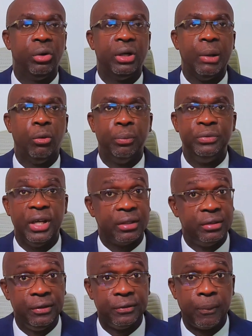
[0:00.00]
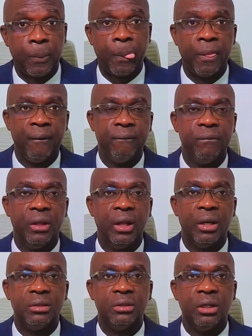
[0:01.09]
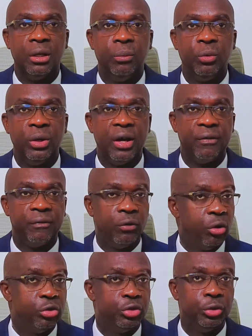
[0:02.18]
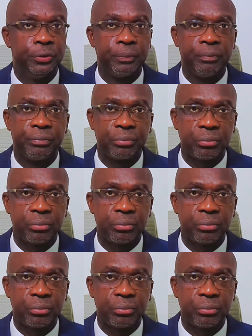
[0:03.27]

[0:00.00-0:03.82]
program objectives that we have gone through.